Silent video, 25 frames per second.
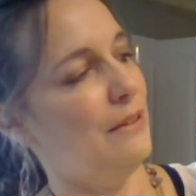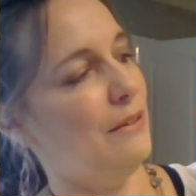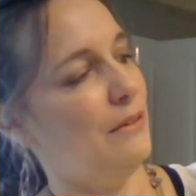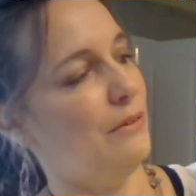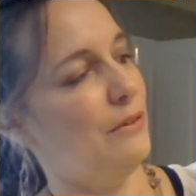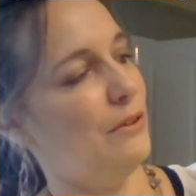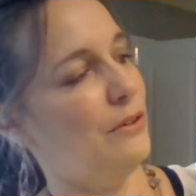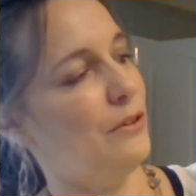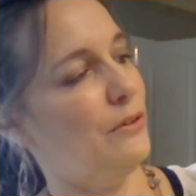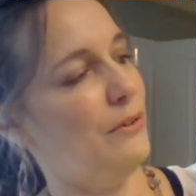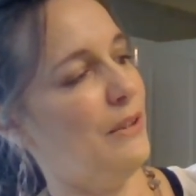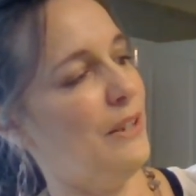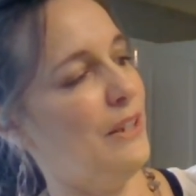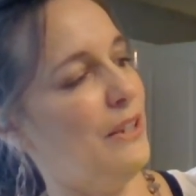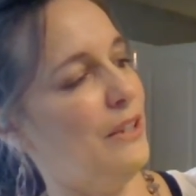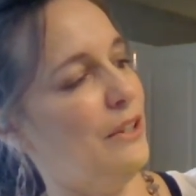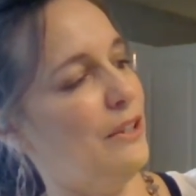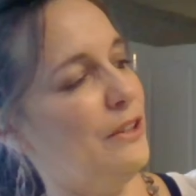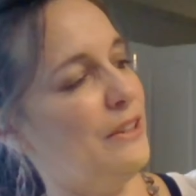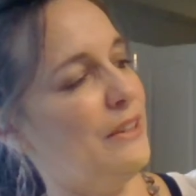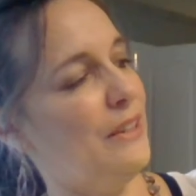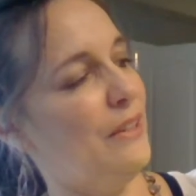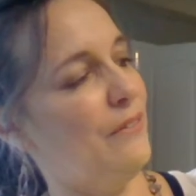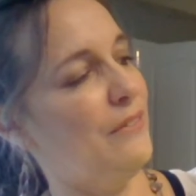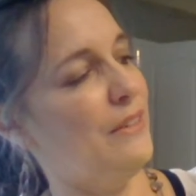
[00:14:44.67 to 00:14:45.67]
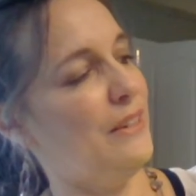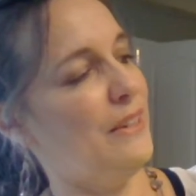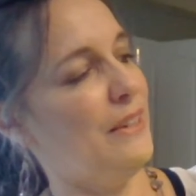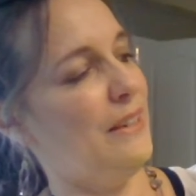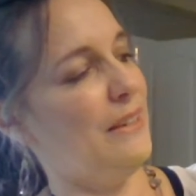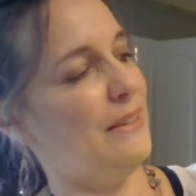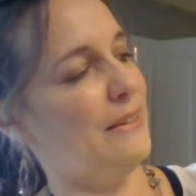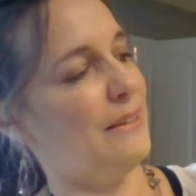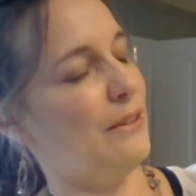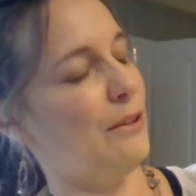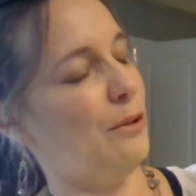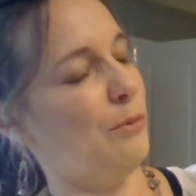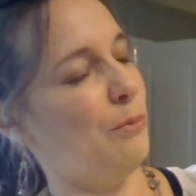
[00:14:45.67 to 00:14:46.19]
Well,
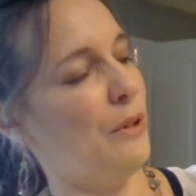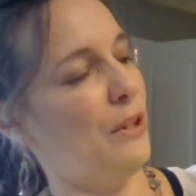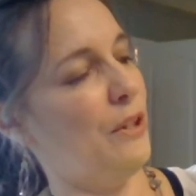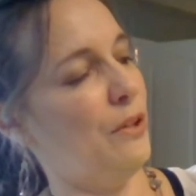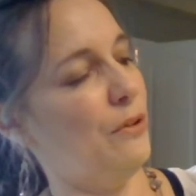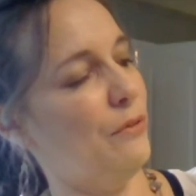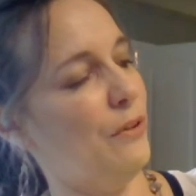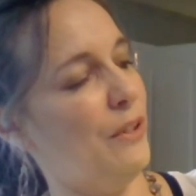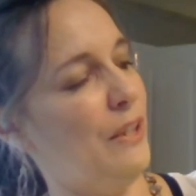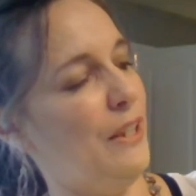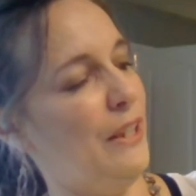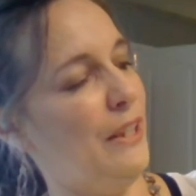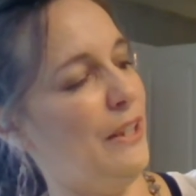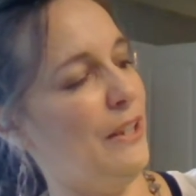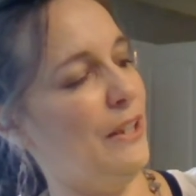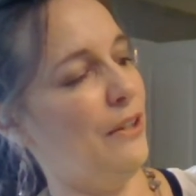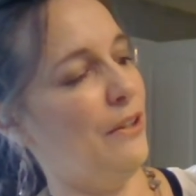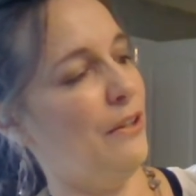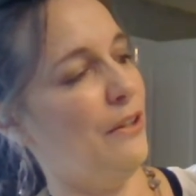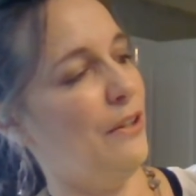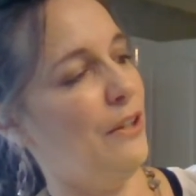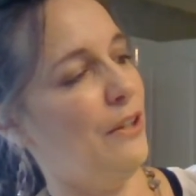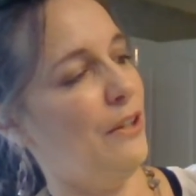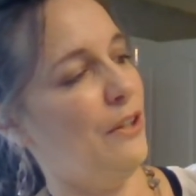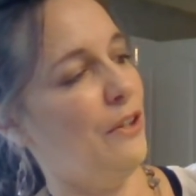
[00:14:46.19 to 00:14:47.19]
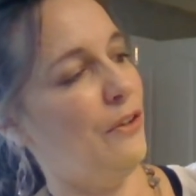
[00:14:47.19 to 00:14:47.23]
317 is going to be over here.